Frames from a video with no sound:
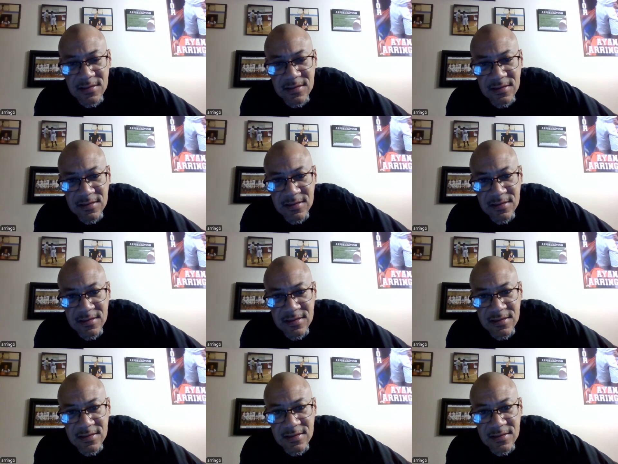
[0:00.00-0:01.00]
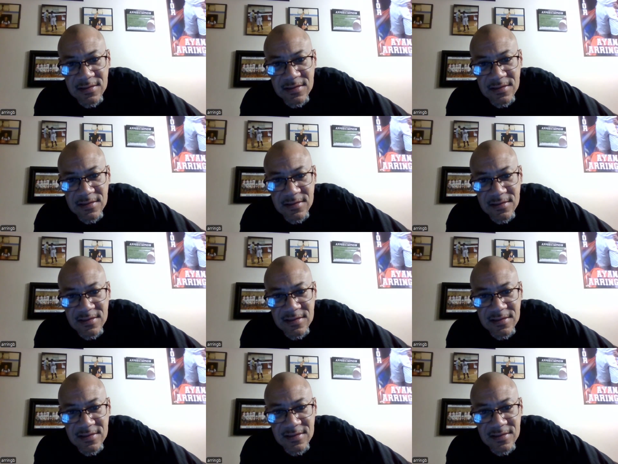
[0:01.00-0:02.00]

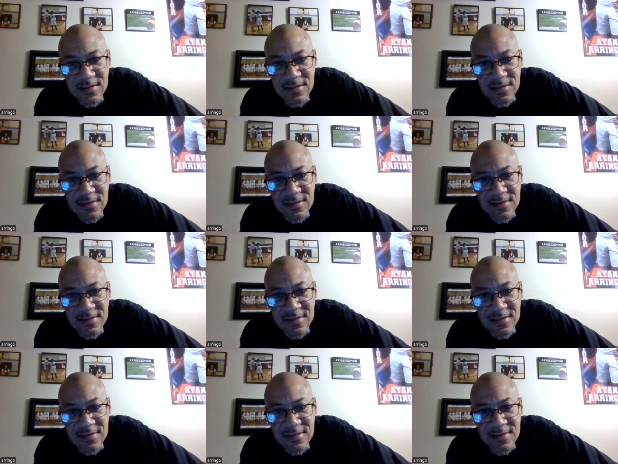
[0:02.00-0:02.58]
(silence)